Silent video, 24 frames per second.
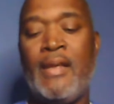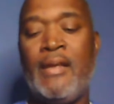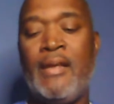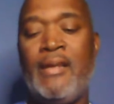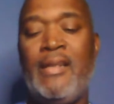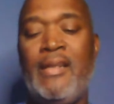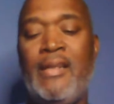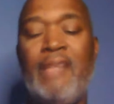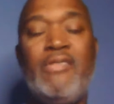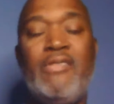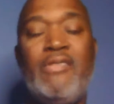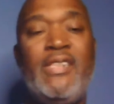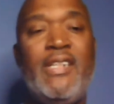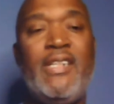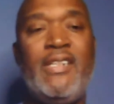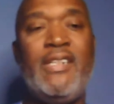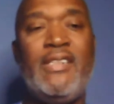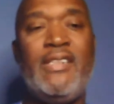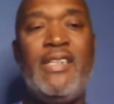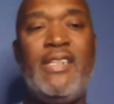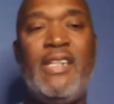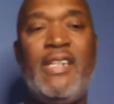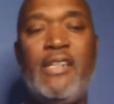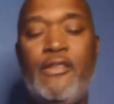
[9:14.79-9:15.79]
Never telling
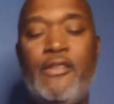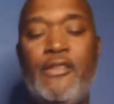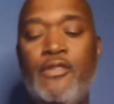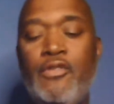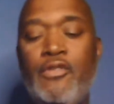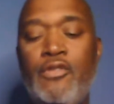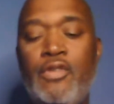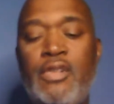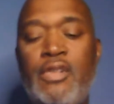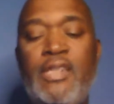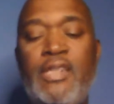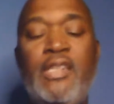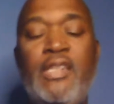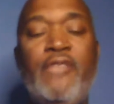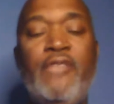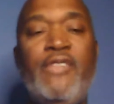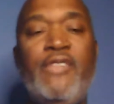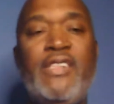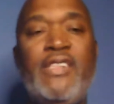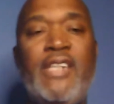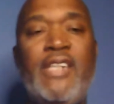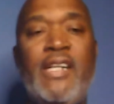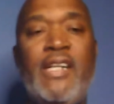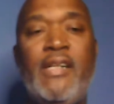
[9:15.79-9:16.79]
Ted Cruz he needed to
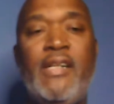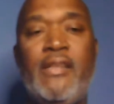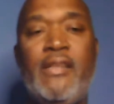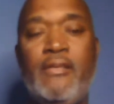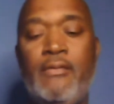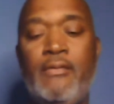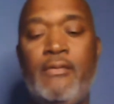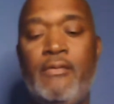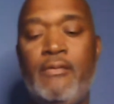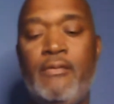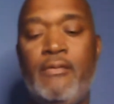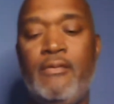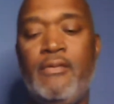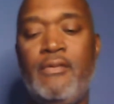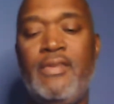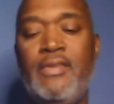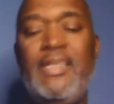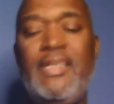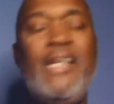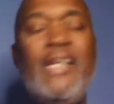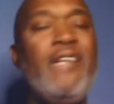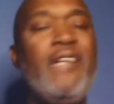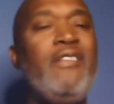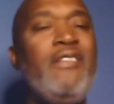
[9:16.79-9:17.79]
resign.
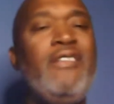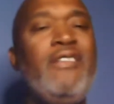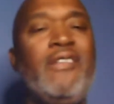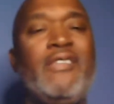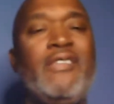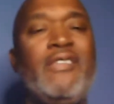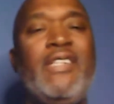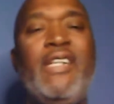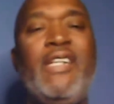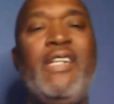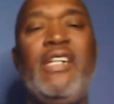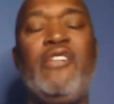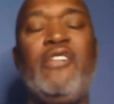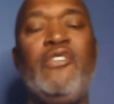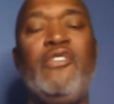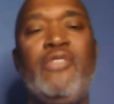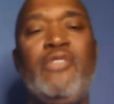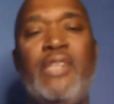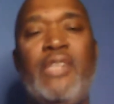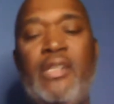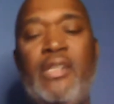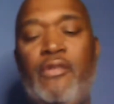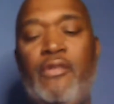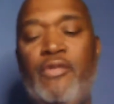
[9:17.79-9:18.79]
Ted
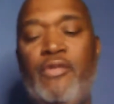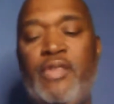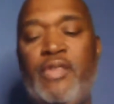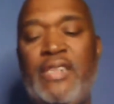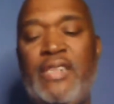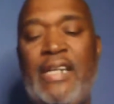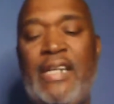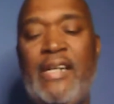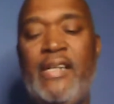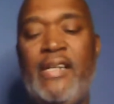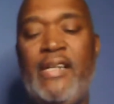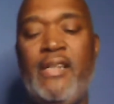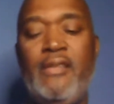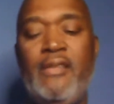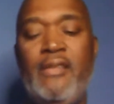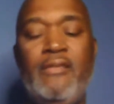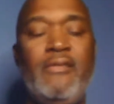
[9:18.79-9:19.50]
Cruz ain't gonna resign.